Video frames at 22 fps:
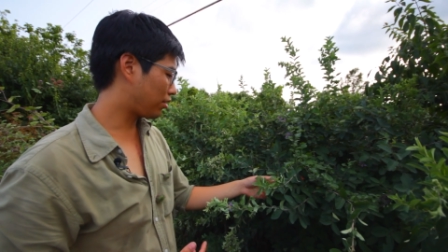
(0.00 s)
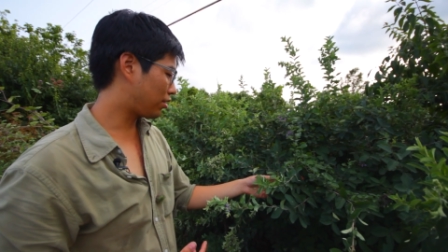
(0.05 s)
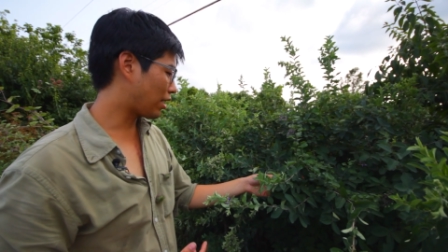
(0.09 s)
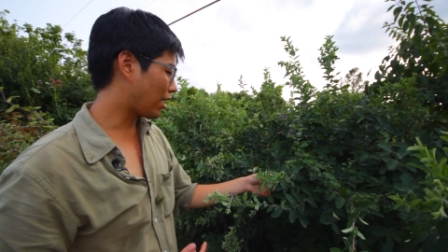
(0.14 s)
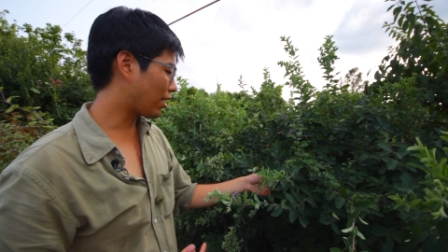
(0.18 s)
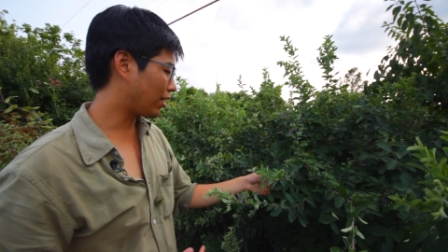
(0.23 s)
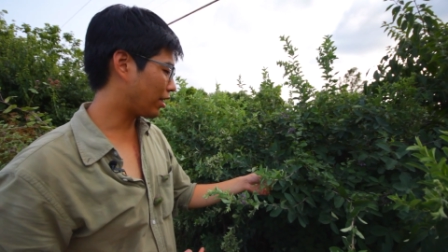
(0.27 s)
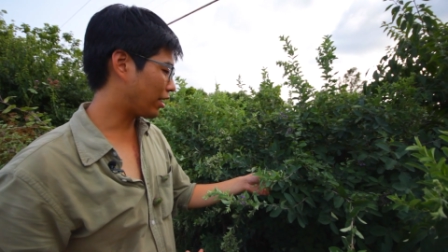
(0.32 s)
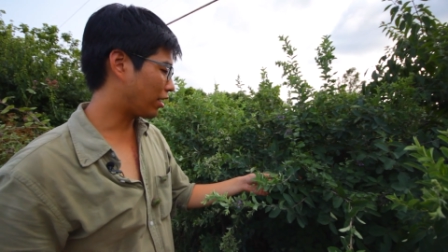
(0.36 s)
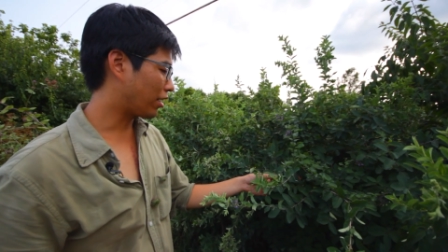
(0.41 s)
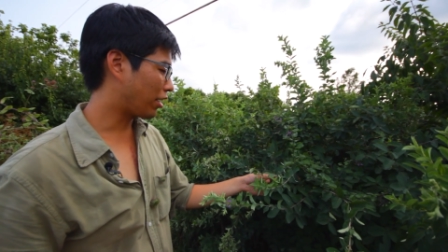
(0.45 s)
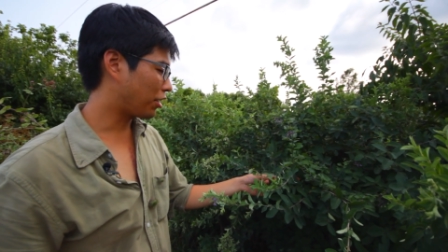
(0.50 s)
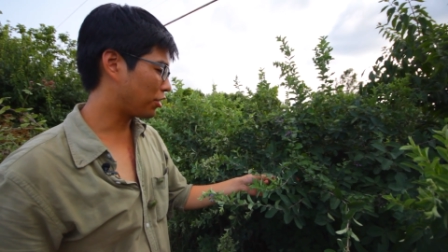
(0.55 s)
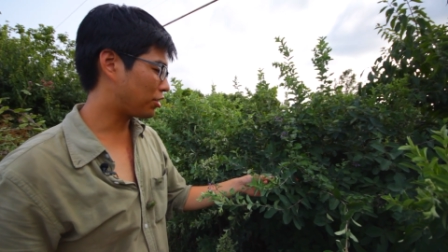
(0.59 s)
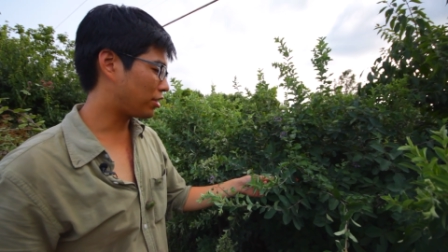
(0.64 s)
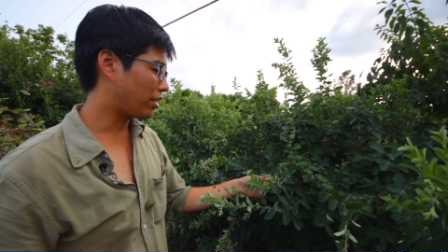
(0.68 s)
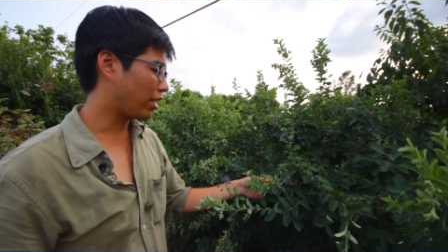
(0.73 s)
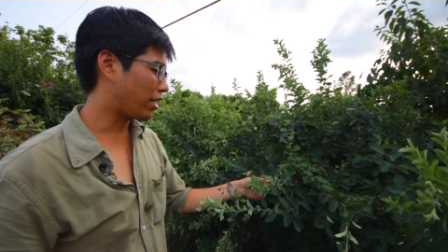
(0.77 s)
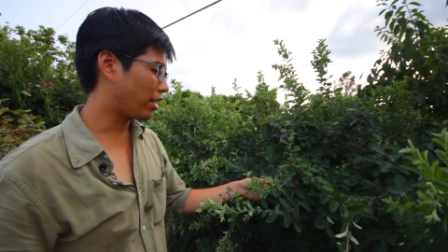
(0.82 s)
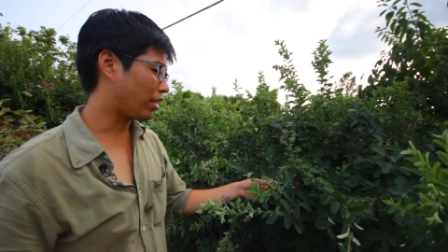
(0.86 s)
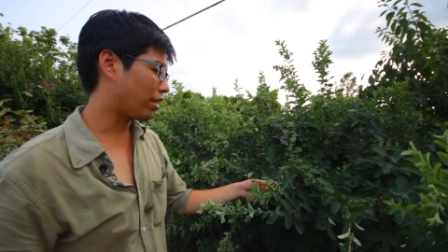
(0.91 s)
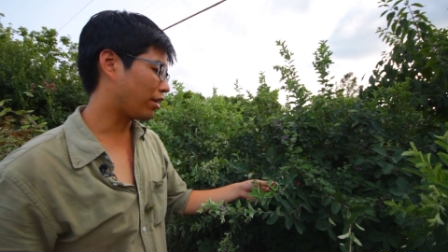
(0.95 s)
deadly
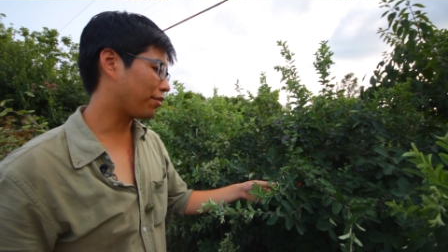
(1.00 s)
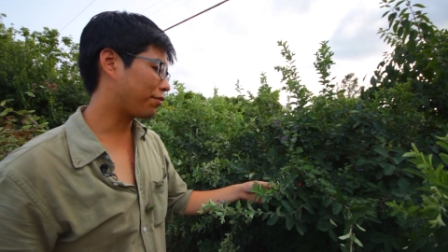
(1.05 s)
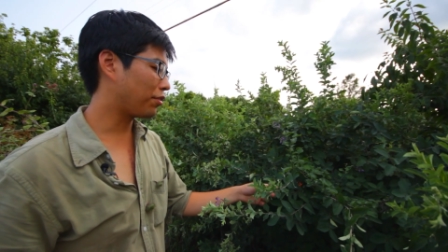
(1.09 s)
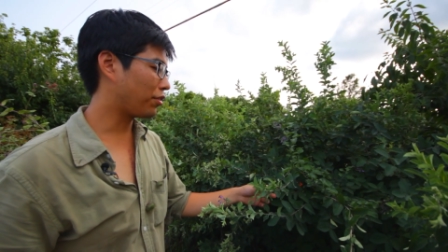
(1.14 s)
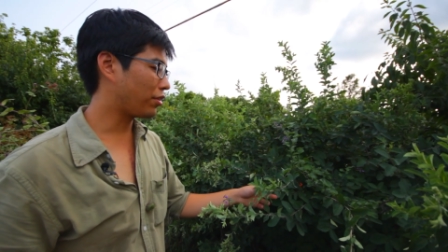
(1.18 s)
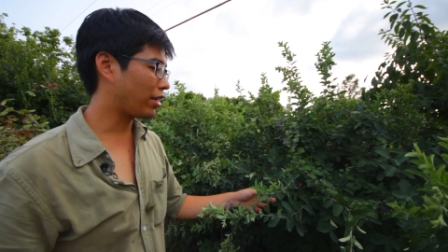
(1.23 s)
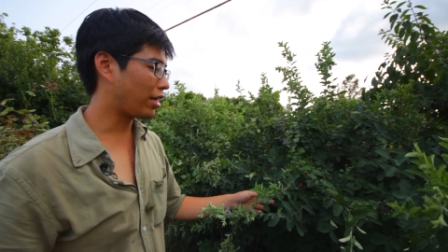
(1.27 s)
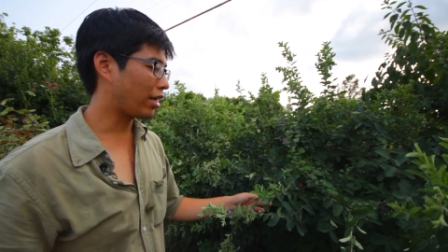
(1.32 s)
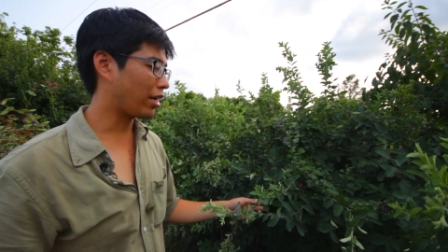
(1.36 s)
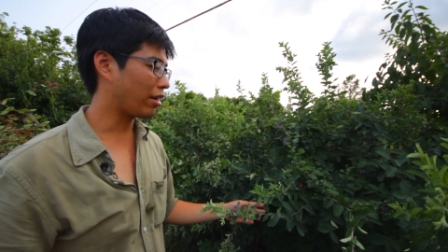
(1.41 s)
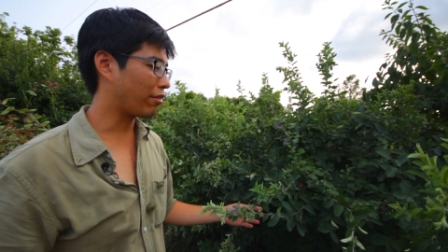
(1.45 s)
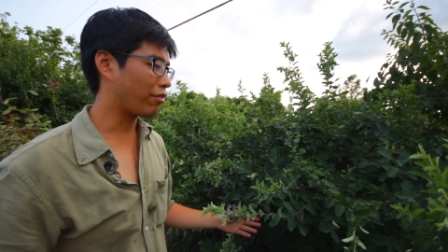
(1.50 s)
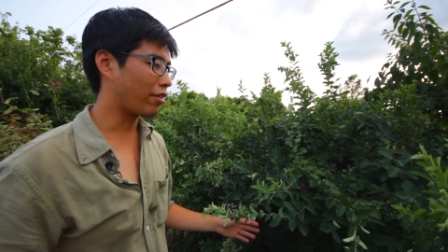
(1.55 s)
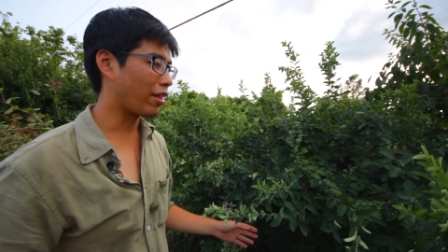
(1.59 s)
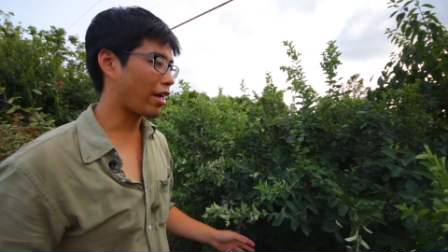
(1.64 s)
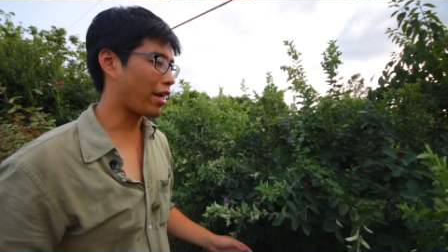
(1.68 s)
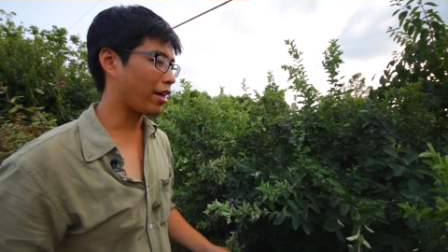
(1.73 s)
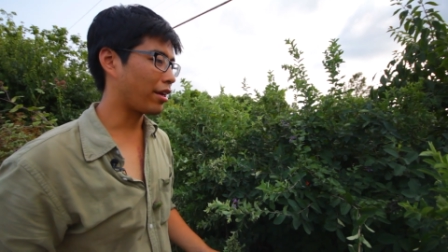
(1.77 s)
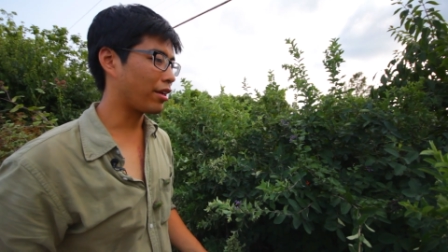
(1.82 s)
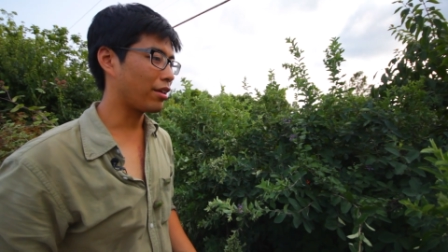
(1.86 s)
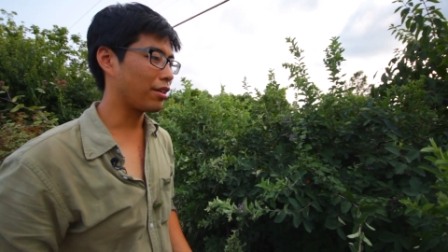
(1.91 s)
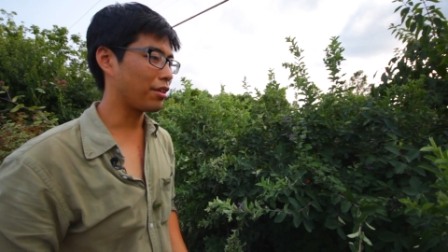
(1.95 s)
nightshade, and if you eat any of
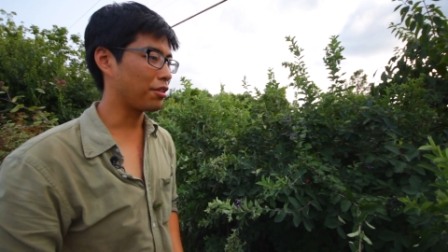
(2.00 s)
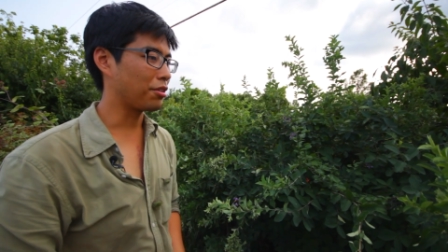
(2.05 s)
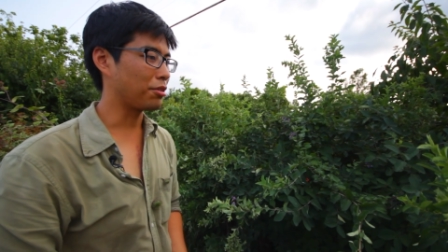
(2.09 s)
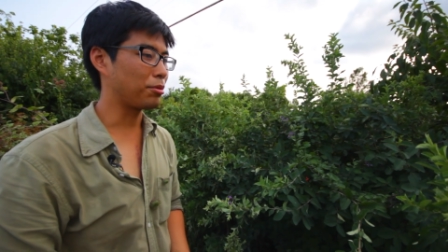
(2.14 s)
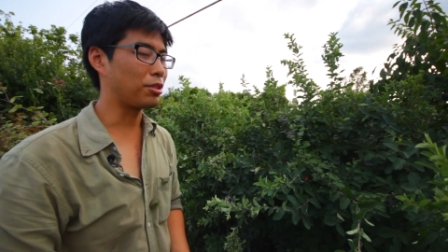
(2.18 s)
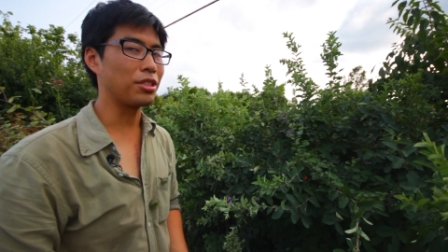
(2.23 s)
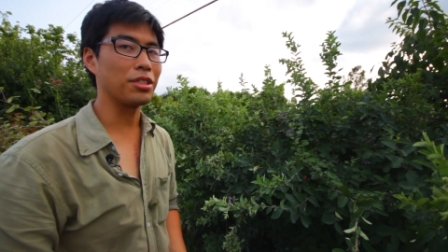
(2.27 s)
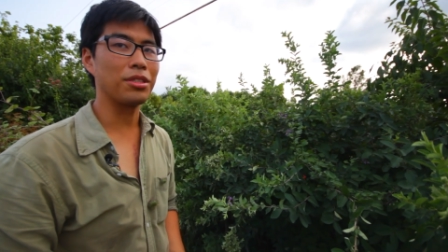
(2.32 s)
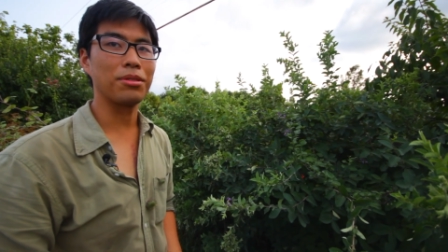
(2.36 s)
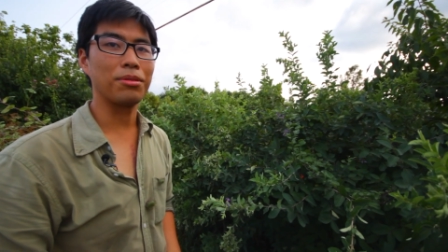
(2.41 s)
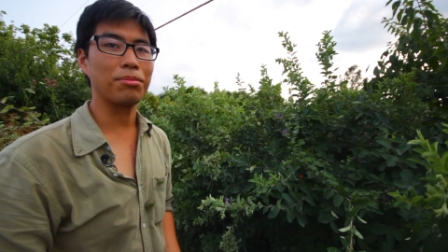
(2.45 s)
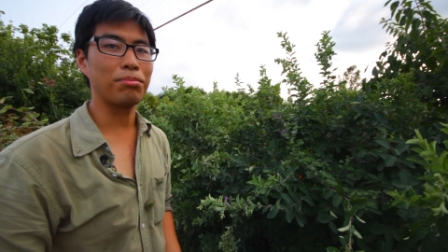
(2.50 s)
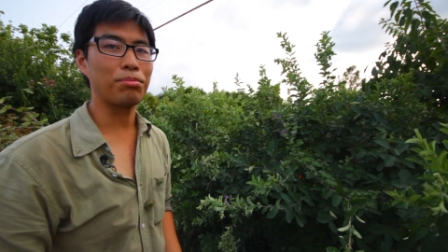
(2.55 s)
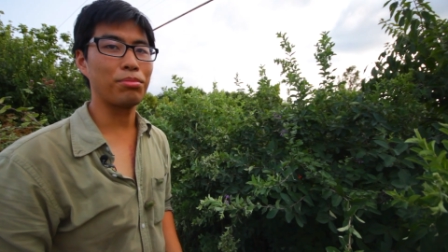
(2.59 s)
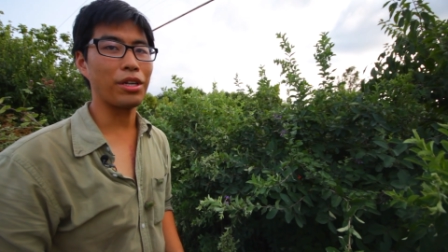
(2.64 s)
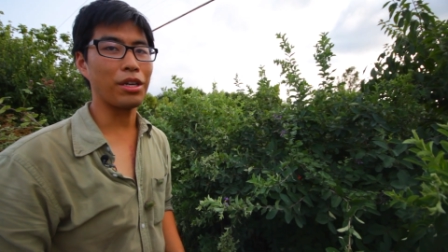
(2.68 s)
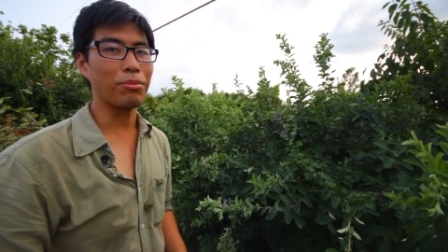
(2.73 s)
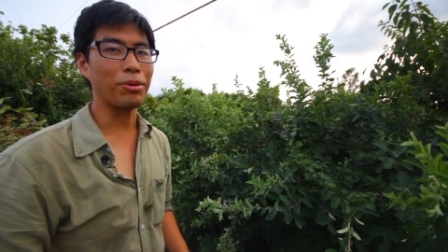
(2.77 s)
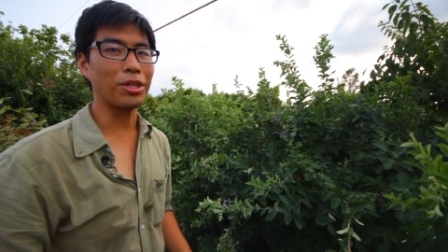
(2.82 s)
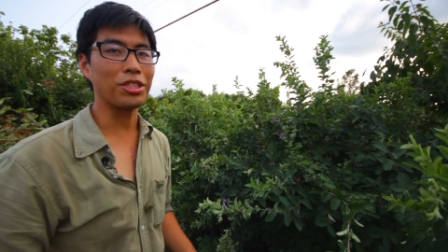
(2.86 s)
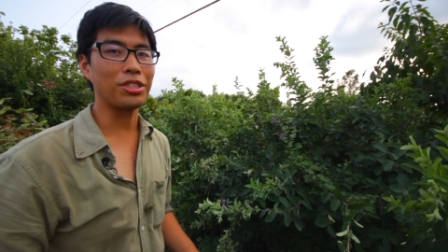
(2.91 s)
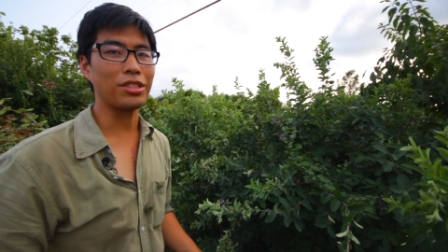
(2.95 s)
that, you'll just
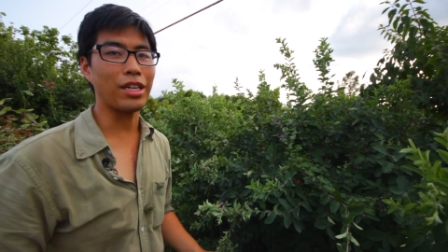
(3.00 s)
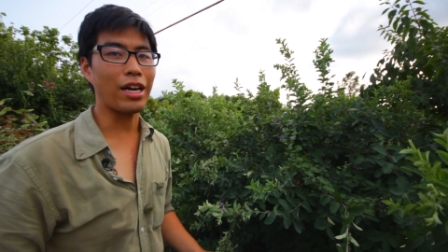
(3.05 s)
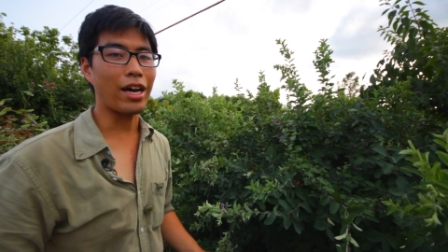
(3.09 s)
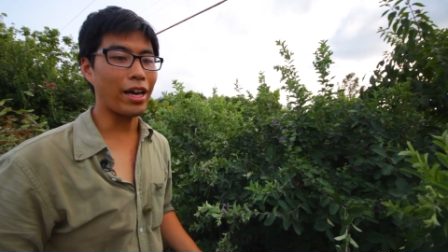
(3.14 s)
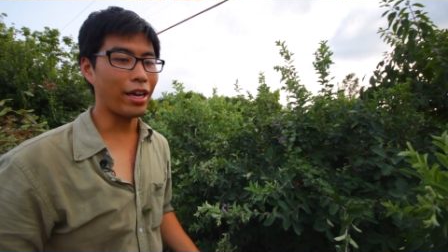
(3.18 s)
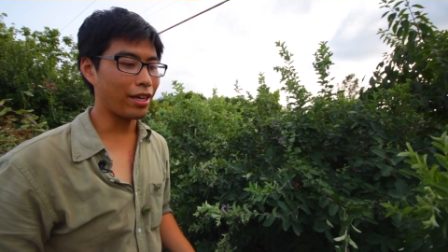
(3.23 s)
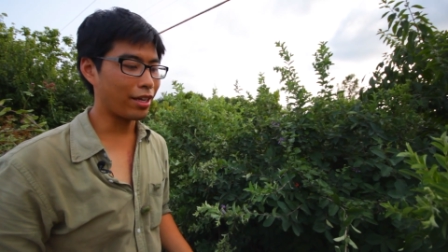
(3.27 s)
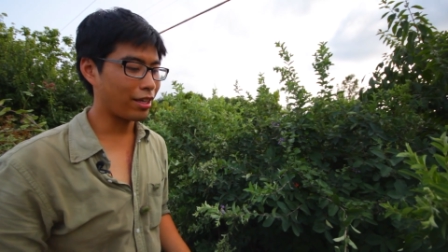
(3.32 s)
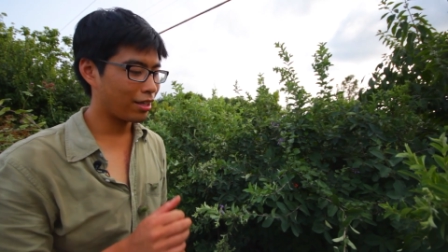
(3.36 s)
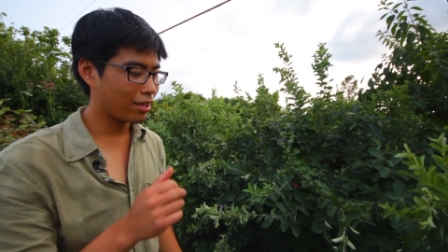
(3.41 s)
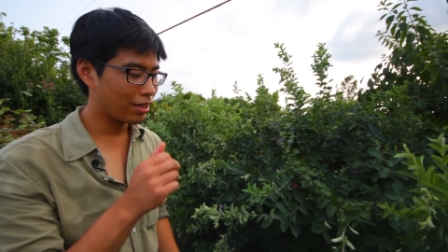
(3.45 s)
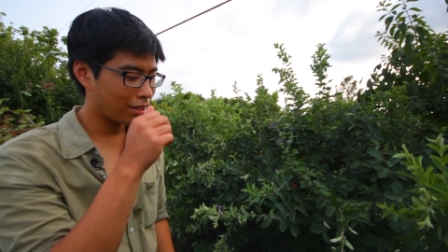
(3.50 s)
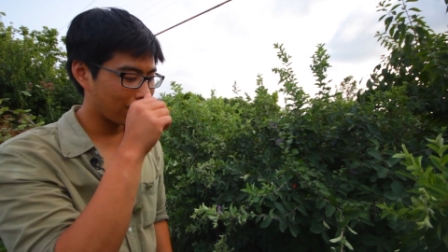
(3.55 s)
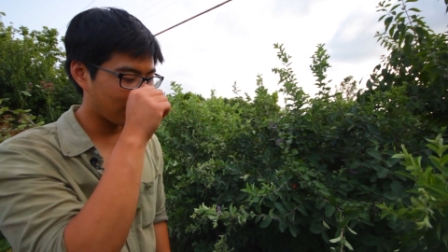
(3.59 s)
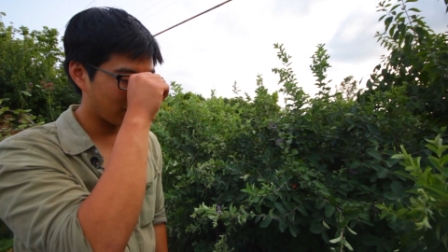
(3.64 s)
pretty much die.